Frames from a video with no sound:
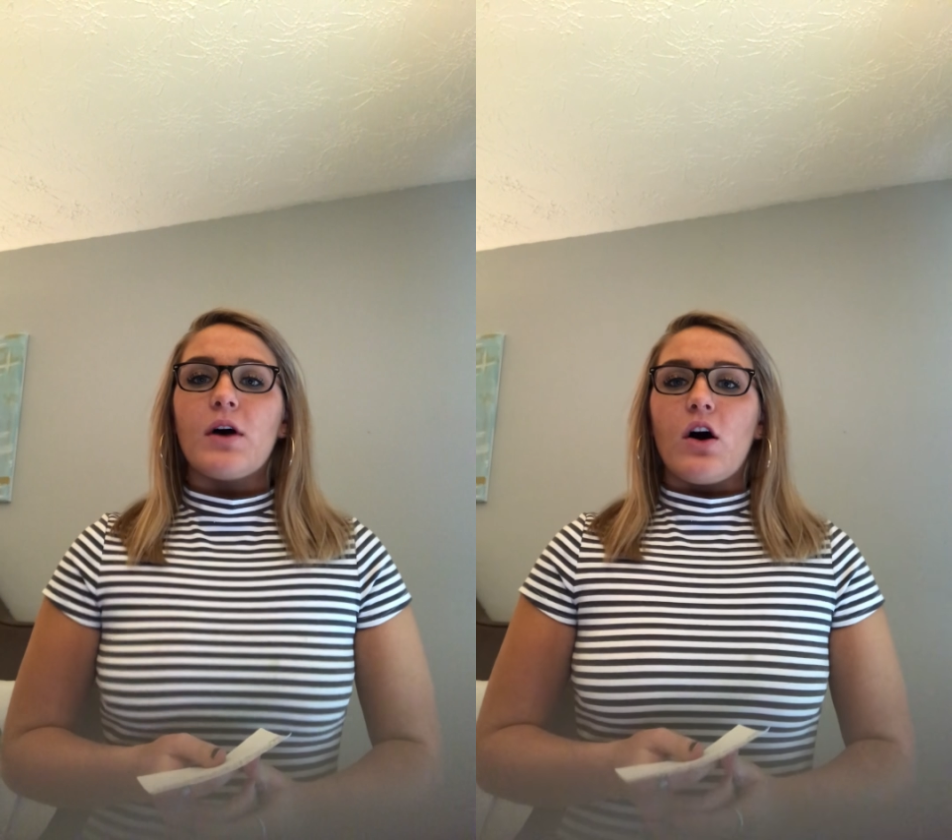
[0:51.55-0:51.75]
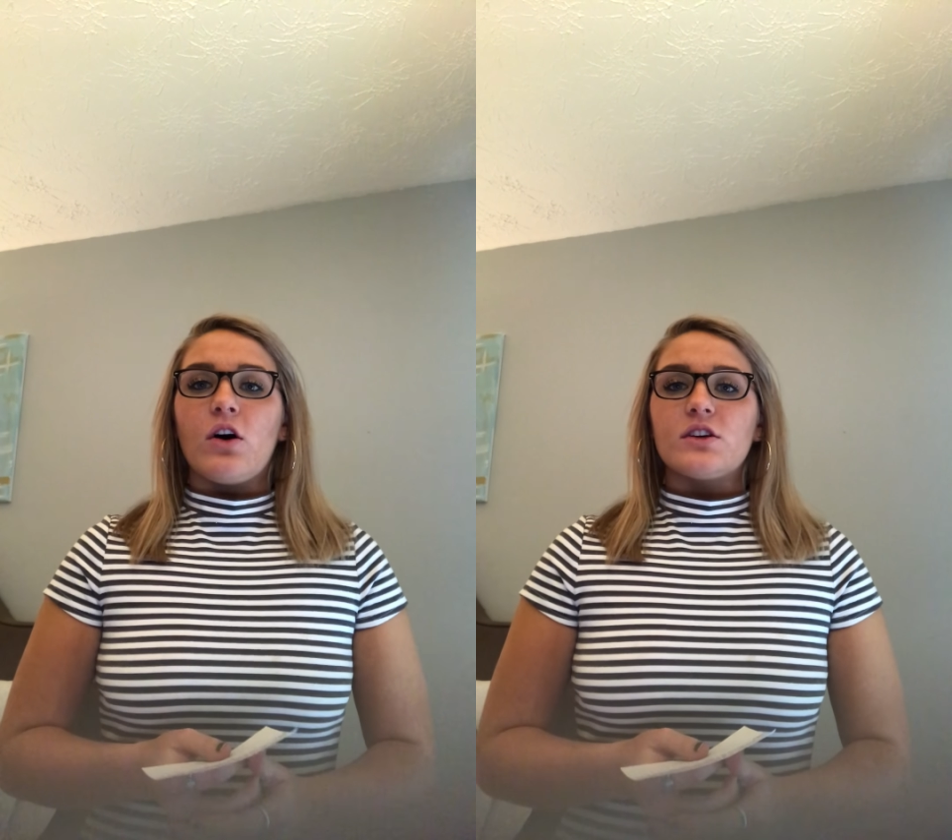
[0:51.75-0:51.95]

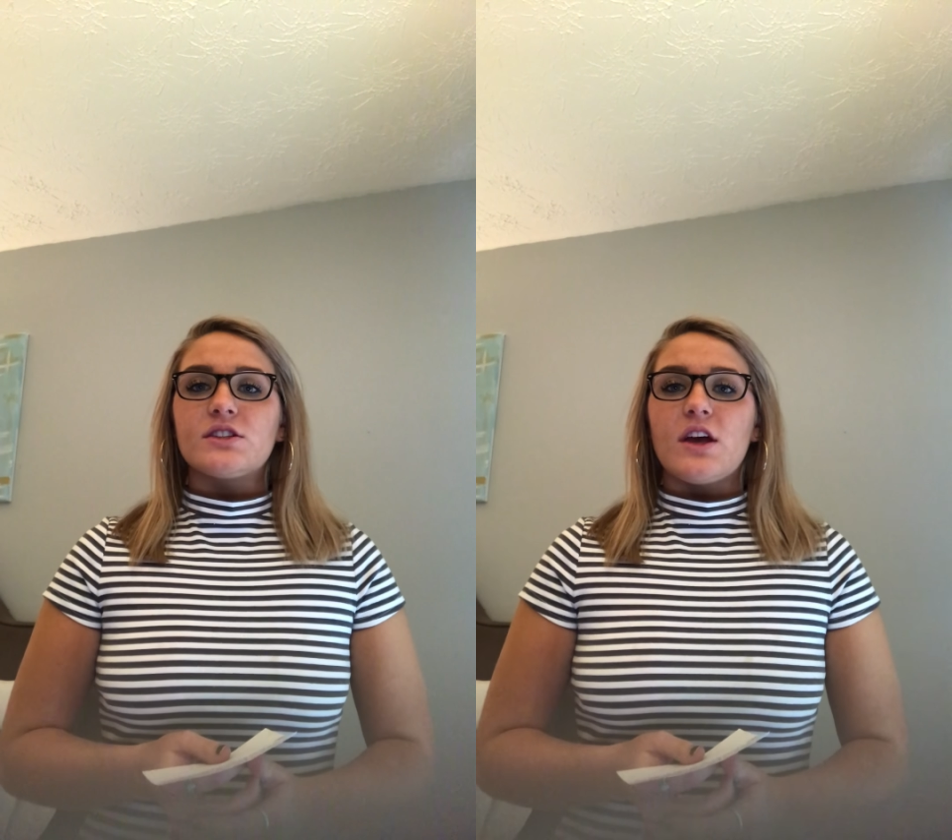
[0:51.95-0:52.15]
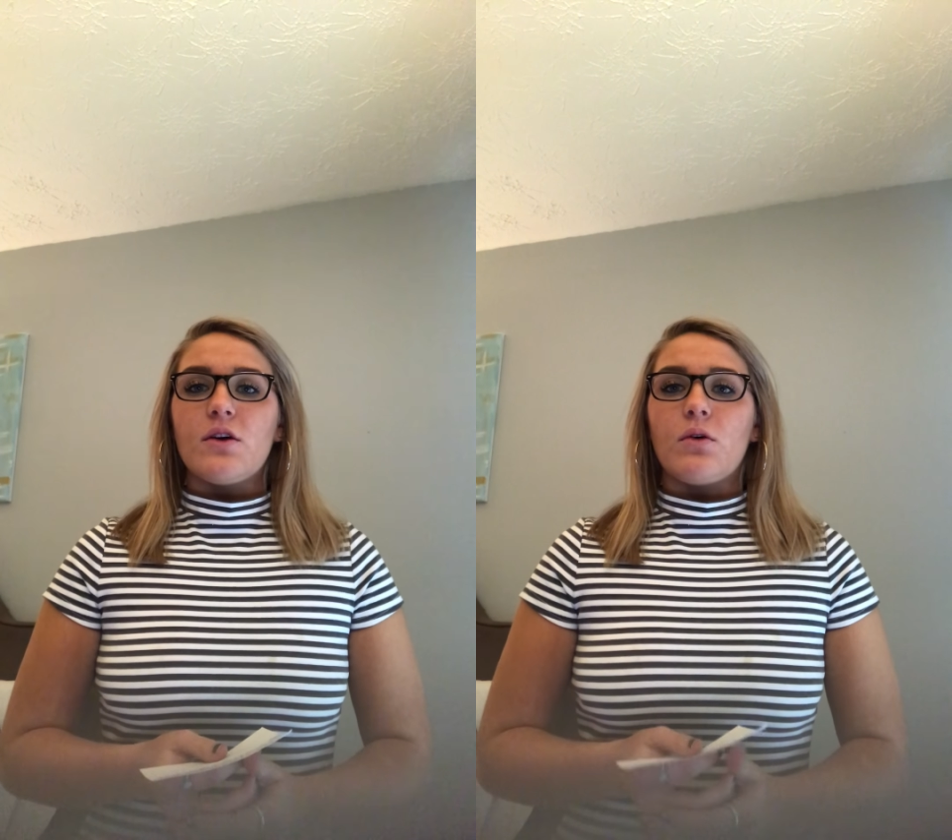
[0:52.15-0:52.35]
but
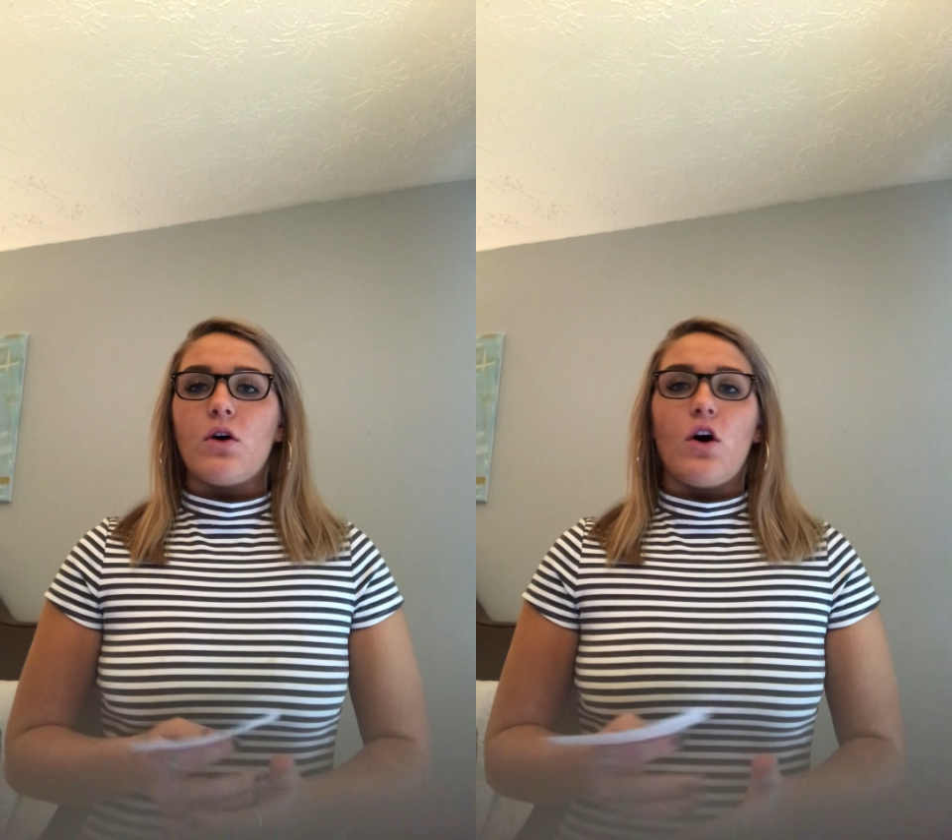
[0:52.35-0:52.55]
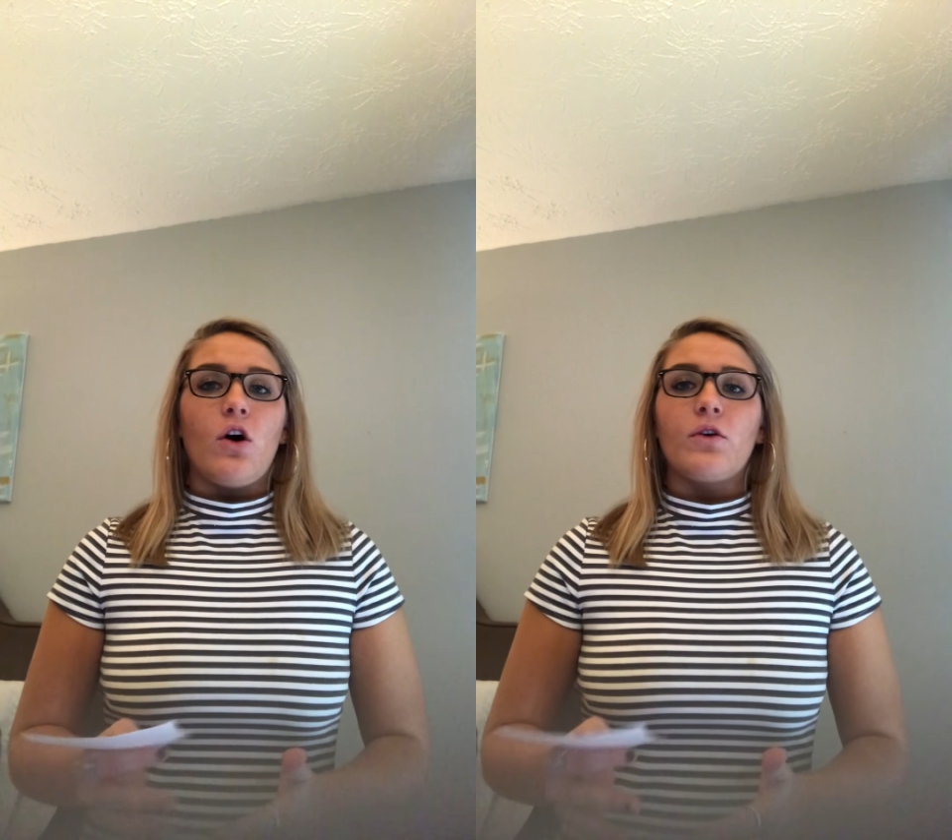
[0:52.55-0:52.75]
also
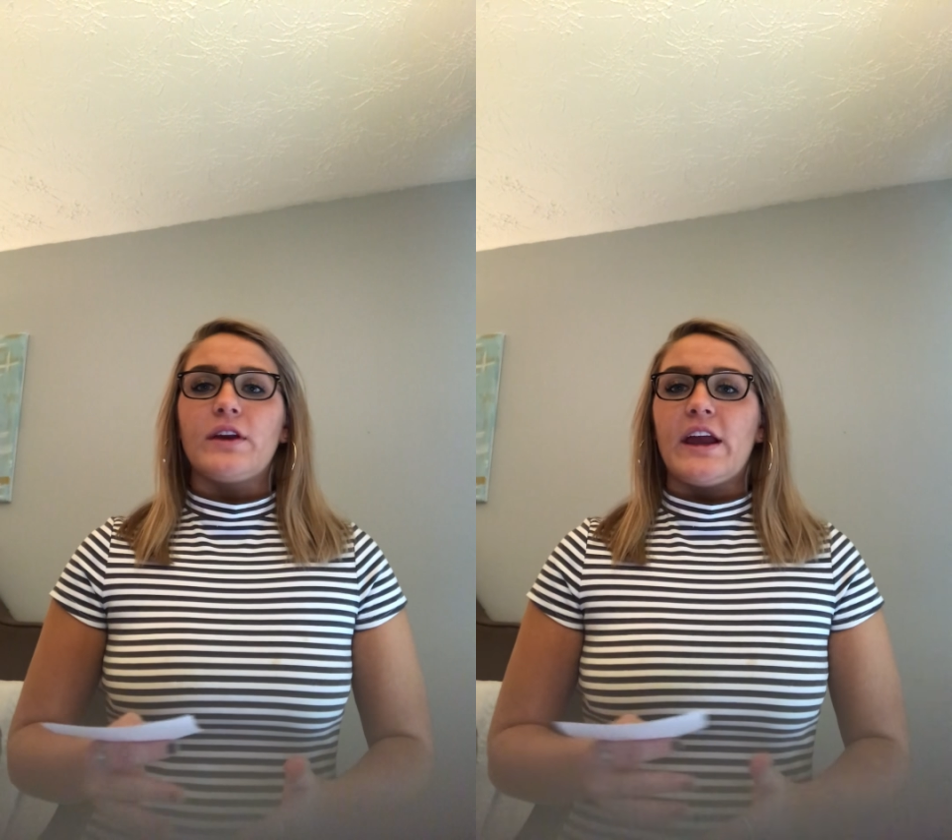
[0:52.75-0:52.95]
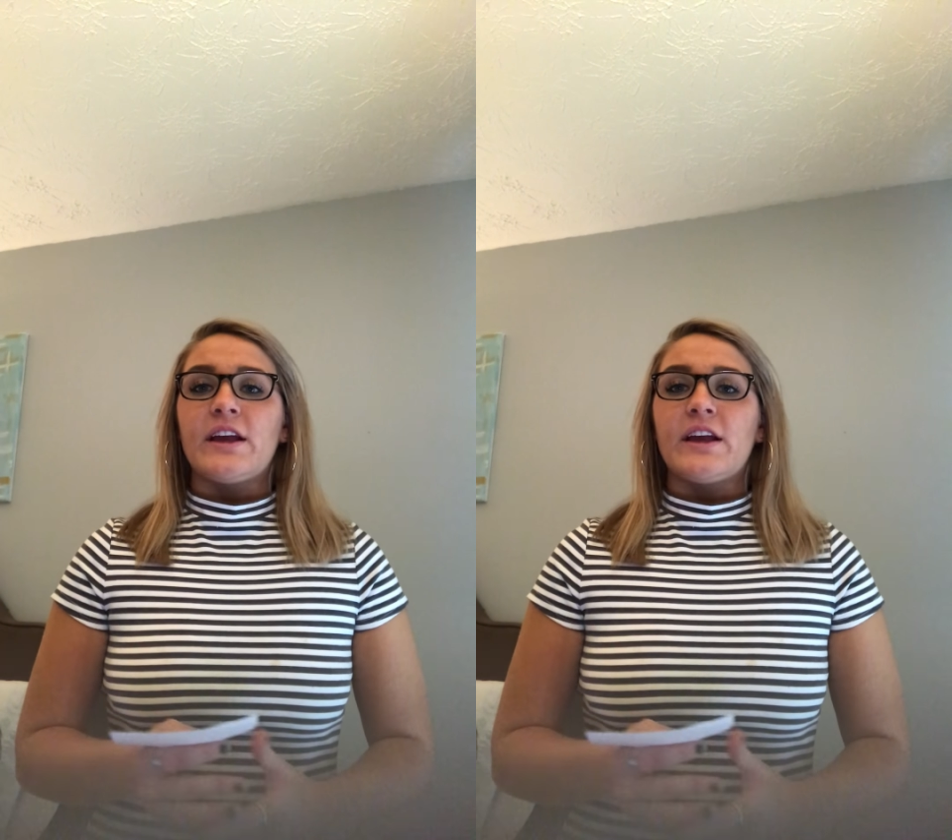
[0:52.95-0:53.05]
all